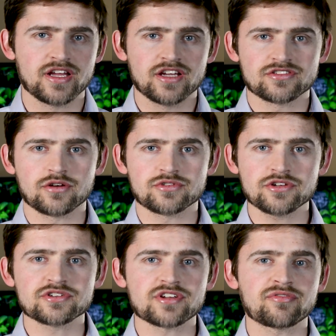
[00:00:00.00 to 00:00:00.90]
So do
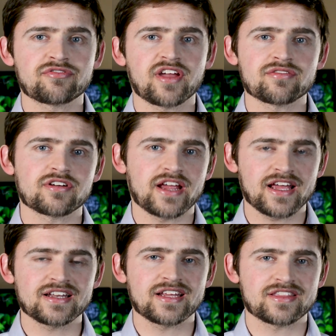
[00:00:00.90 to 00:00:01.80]
yourself a favor
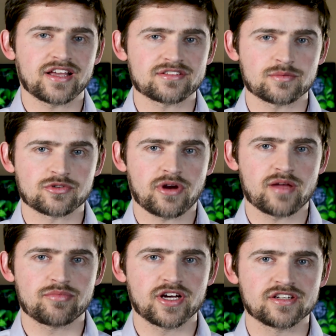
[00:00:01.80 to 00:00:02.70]
and hit that
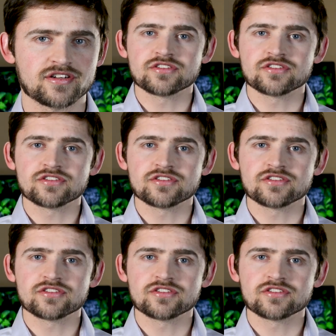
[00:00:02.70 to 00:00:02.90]
subscribe button.